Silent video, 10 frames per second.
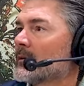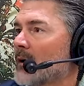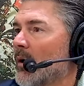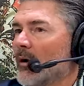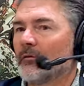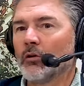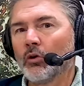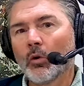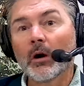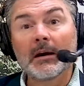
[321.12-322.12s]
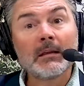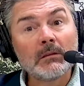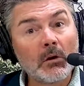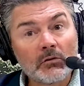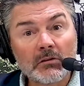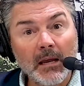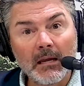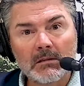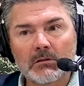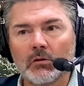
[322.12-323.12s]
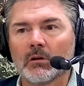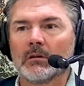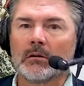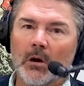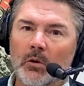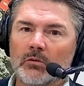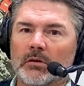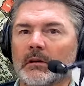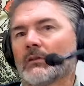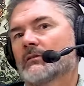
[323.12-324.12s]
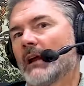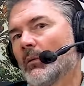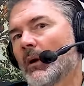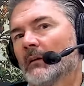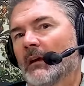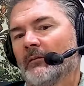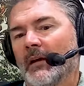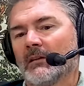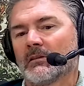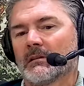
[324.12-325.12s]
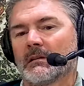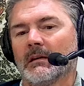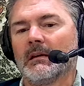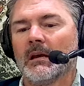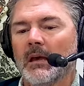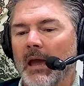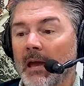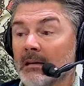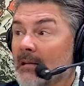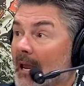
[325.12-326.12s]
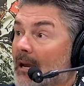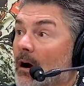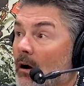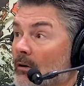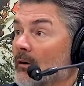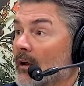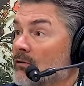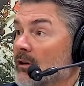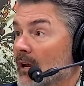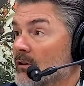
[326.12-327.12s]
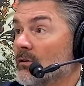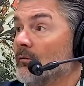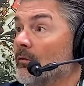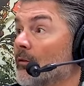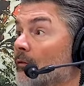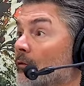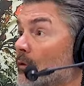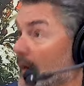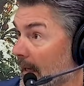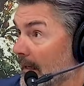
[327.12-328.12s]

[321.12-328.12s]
So if you are in those states, you can go to their state wildlife agency and take hunter education for free.